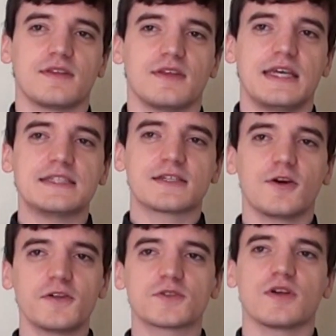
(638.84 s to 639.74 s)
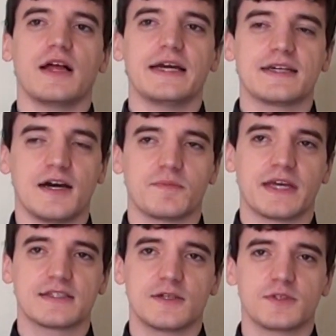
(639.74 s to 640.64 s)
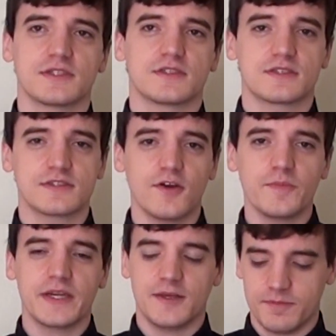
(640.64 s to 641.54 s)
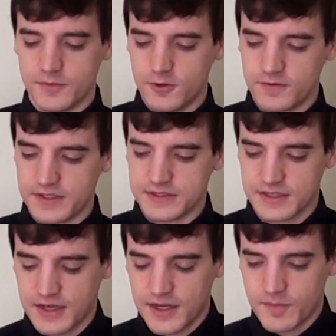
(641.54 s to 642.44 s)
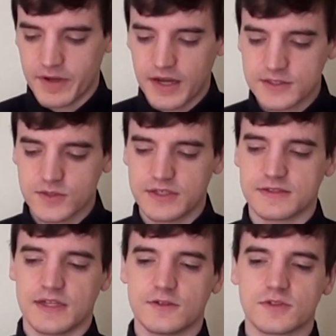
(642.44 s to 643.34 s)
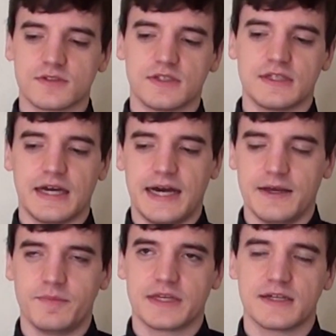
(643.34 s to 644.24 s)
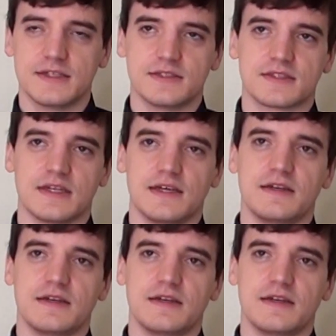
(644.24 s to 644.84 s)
He's a cultural icon because he was in so many movies, but also he's an interesting guy because